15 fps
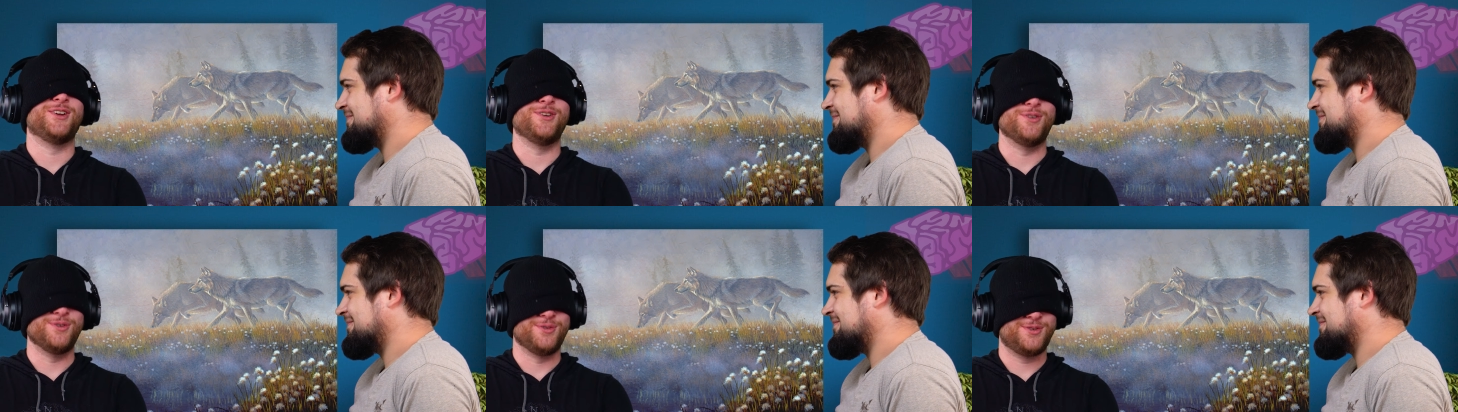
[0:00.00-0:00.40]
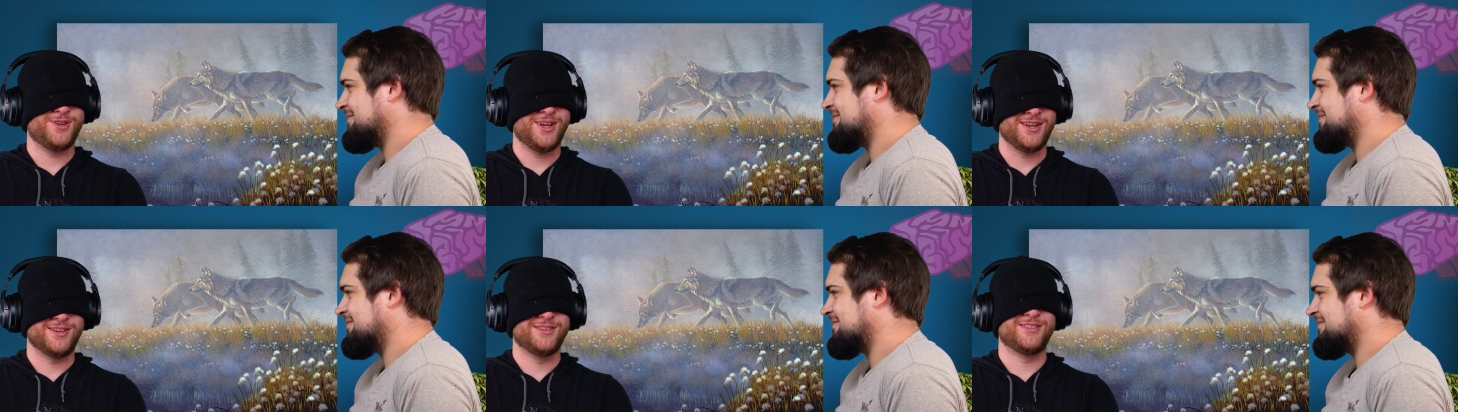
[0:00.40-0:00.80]

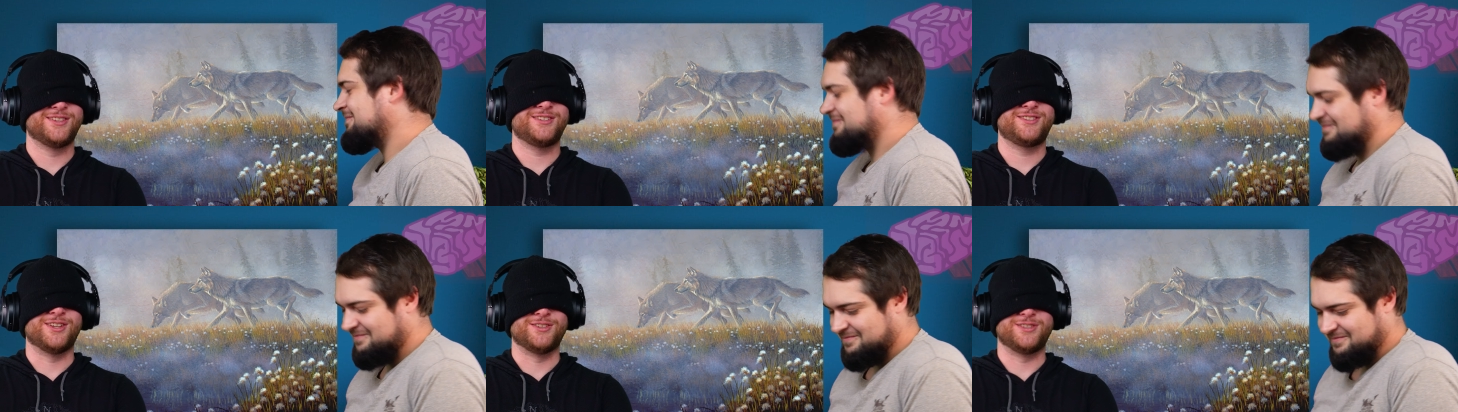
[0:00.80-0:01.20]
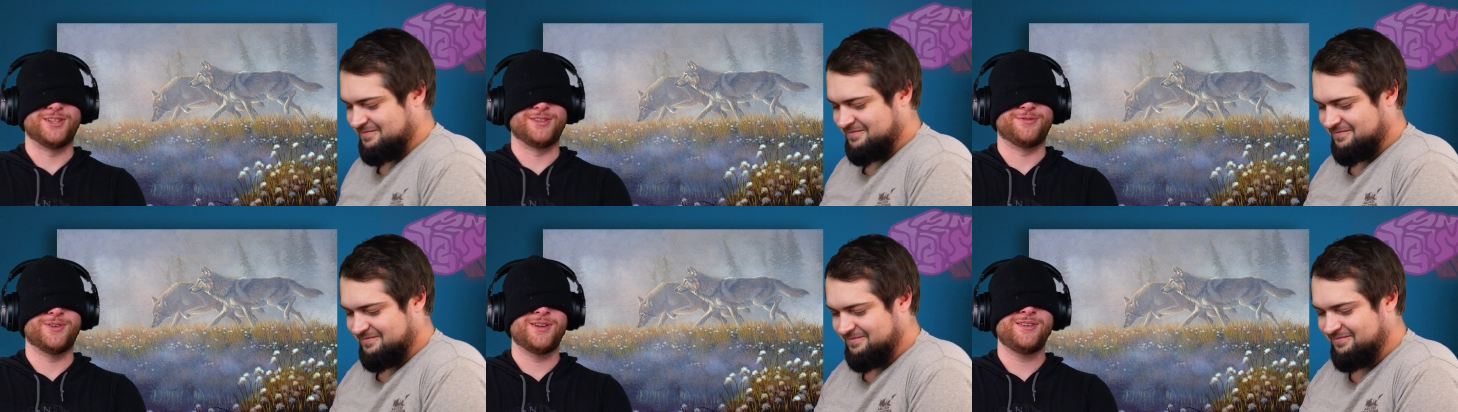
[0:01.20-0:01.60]
Speaker 1: Okay,
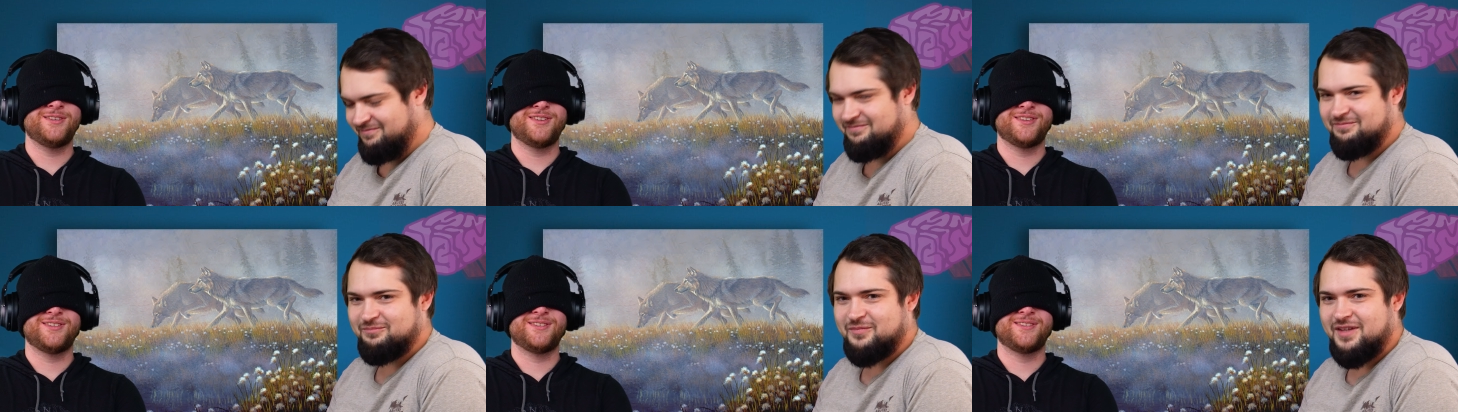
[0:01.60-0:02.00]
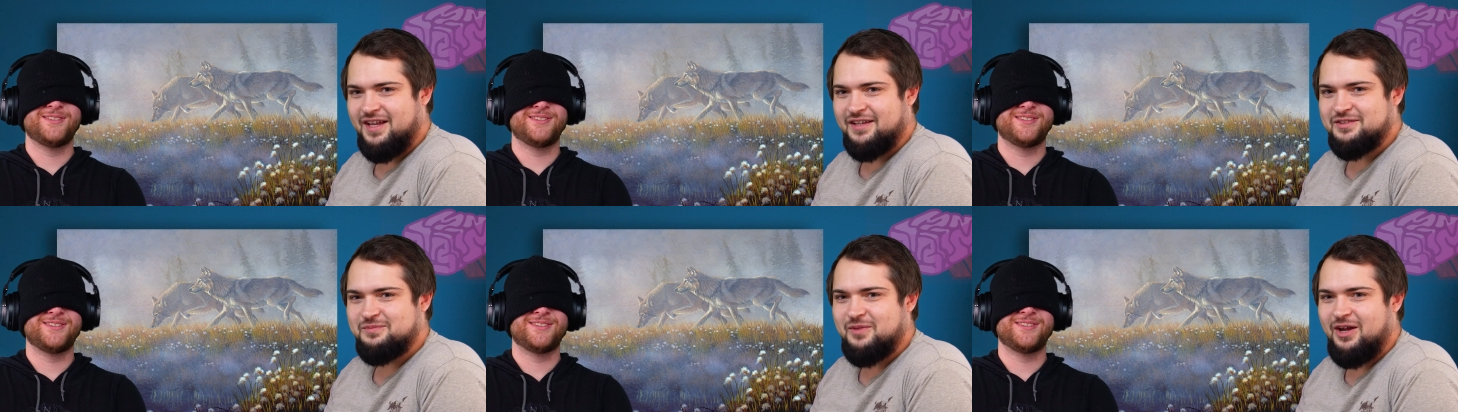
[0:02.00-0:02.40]
sounds like fun.
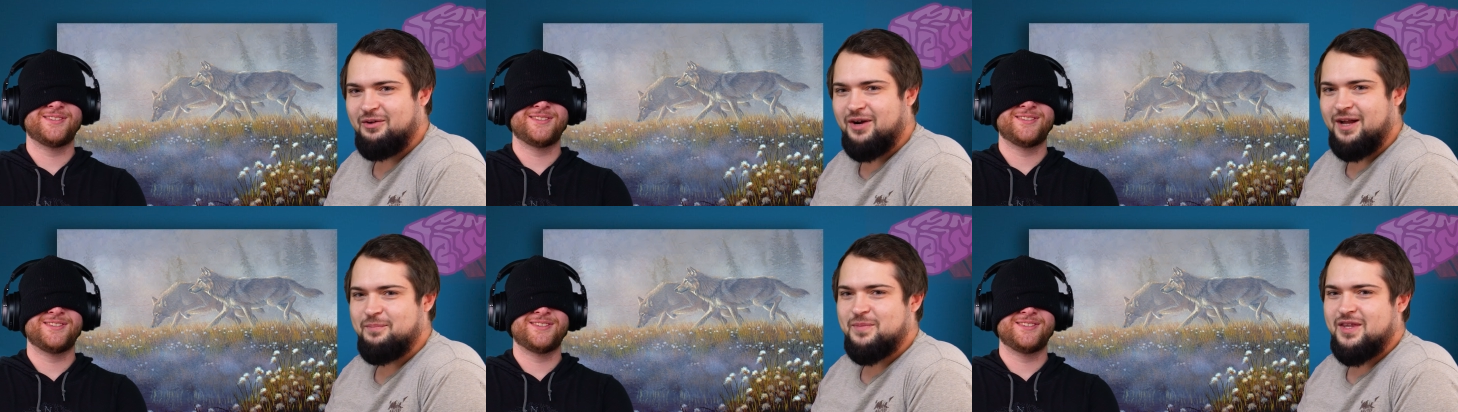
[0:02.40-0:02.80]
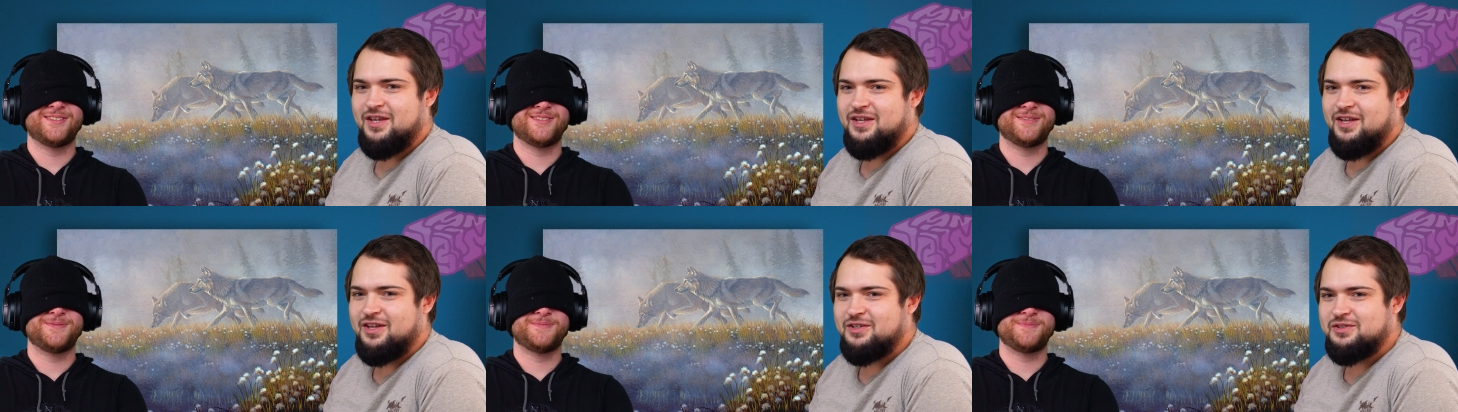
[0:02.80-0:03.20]
Yes, all right.
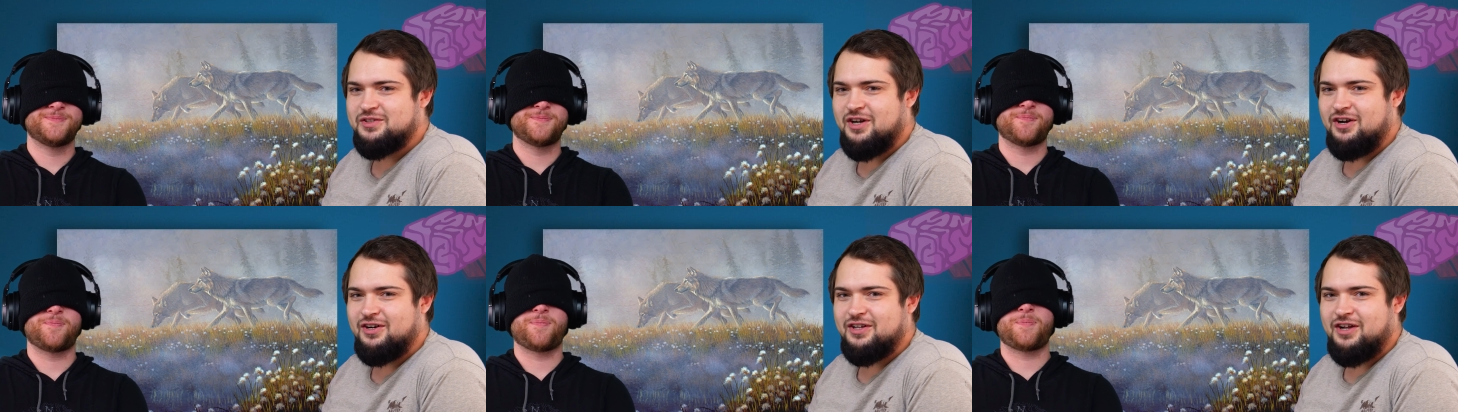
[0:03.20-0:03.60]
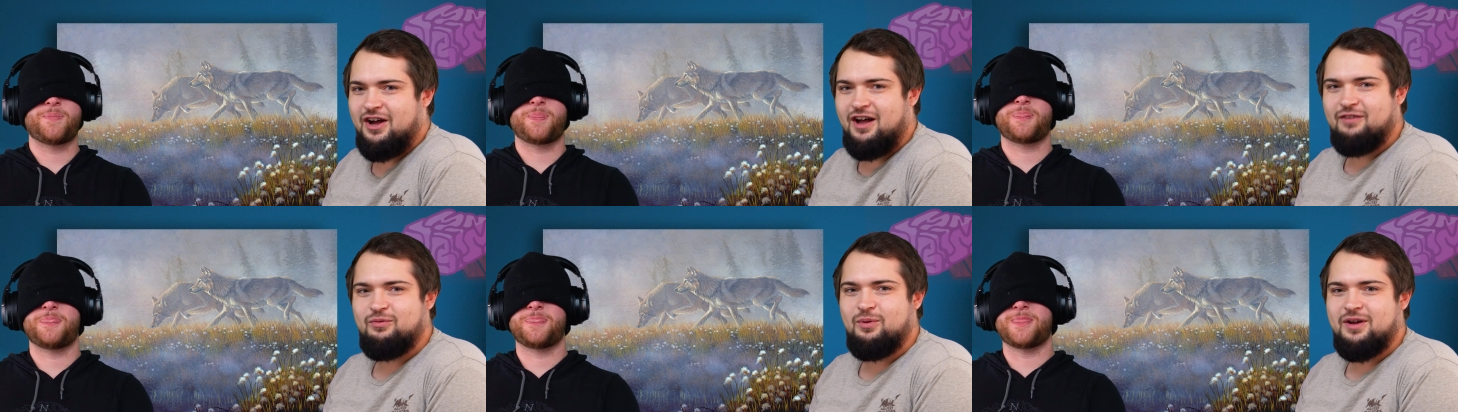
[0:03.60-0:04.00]

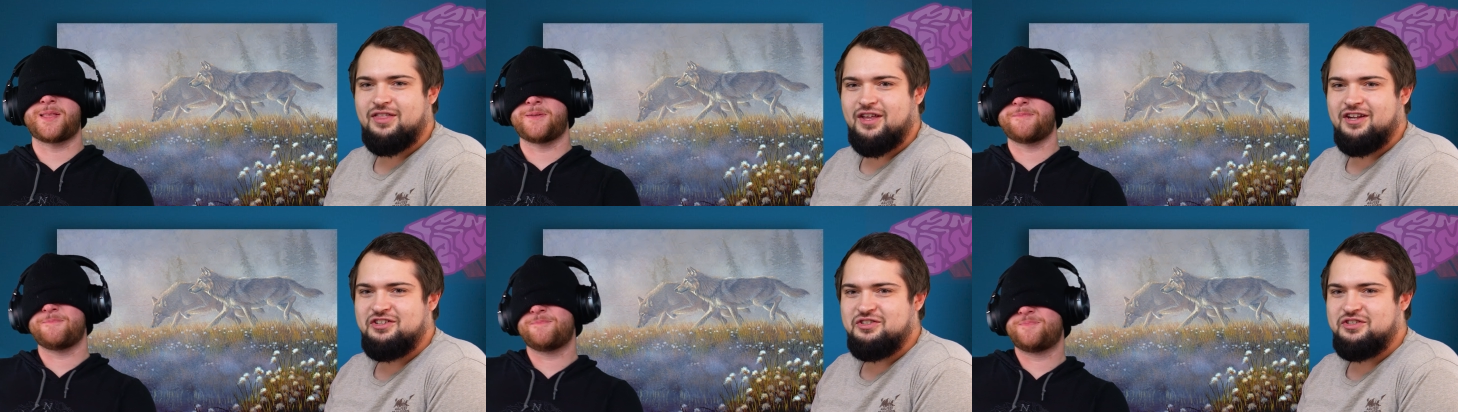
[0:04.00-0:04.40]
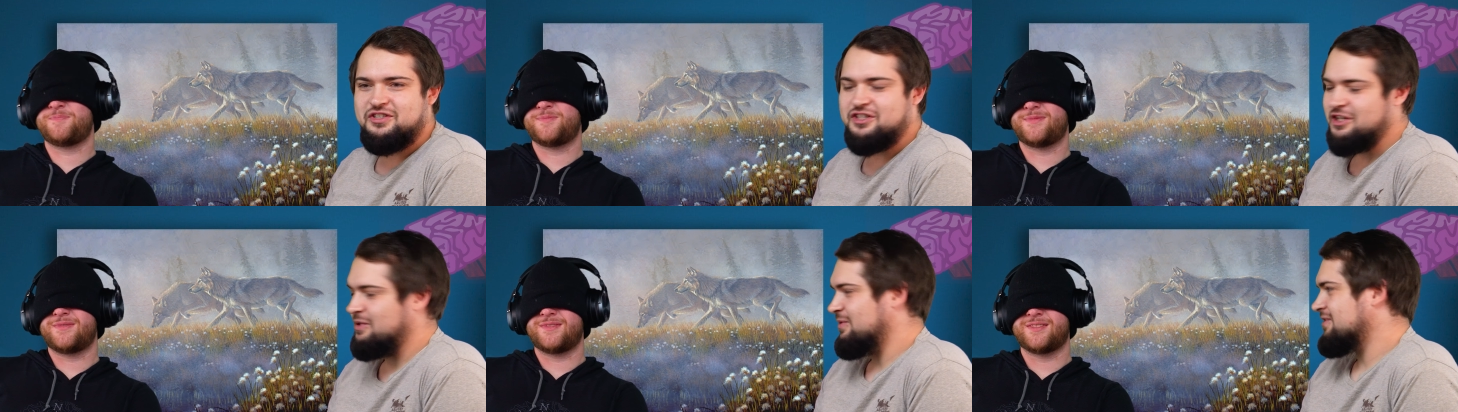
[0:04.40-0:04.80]
Starting off with a
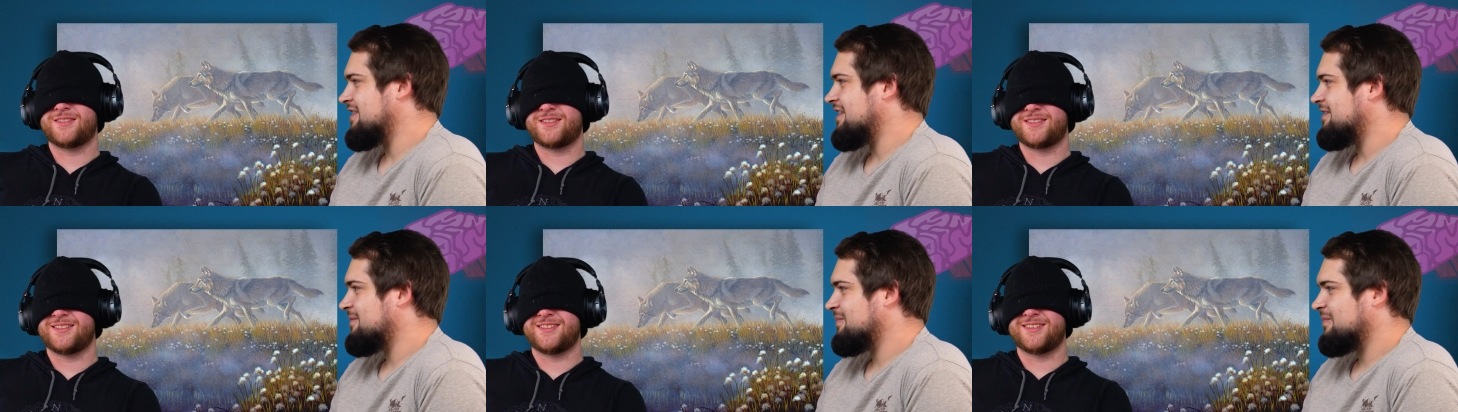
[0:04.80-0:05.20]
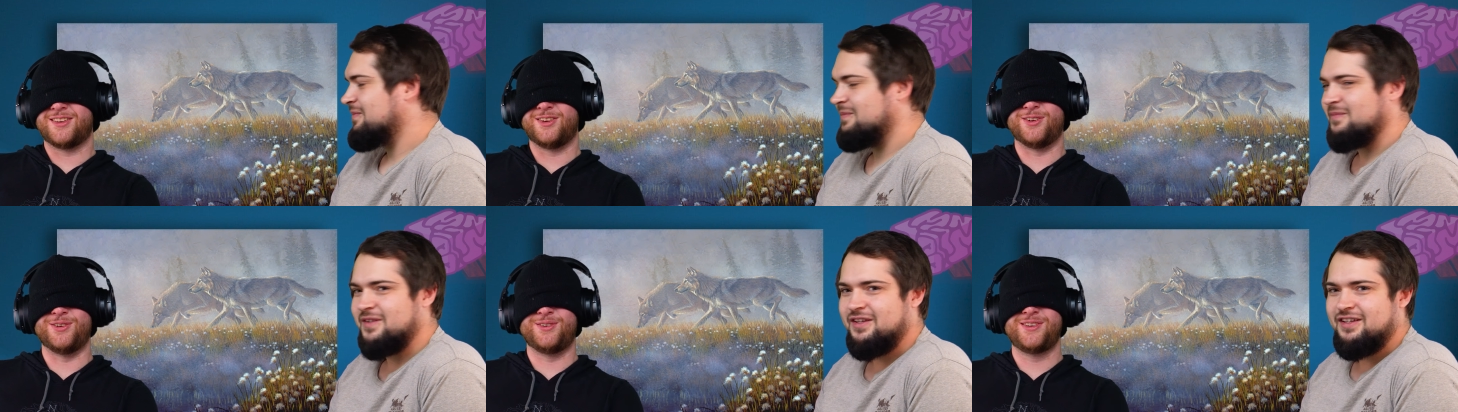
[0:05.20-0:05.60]
doozy.
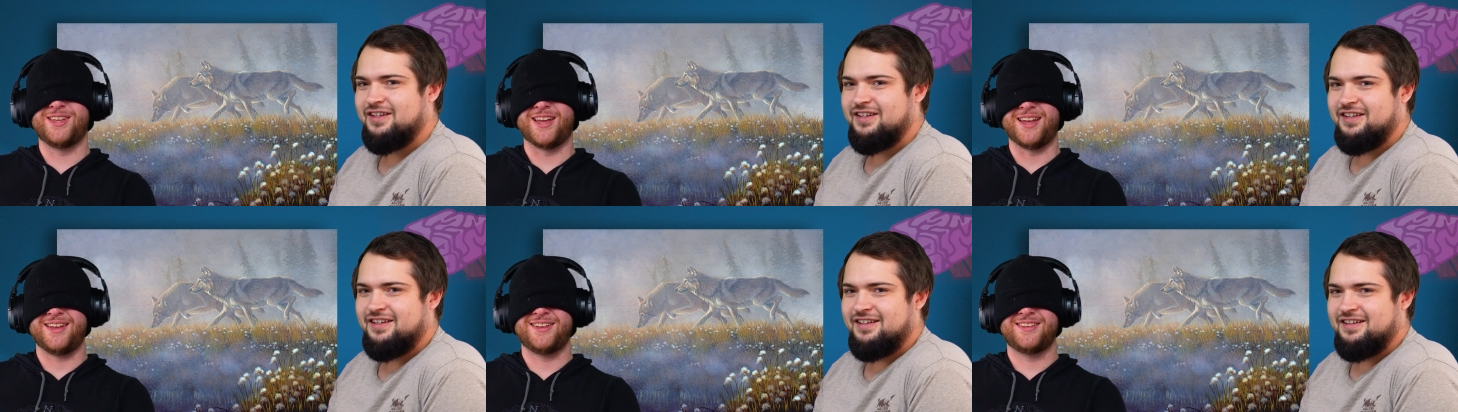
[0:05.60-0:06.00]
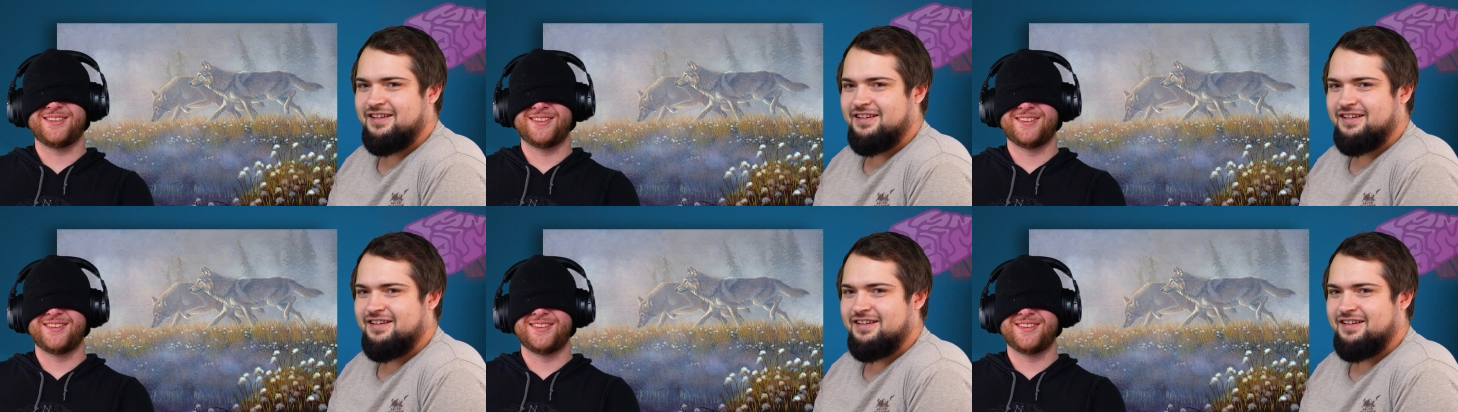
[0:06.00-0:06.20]
Okay.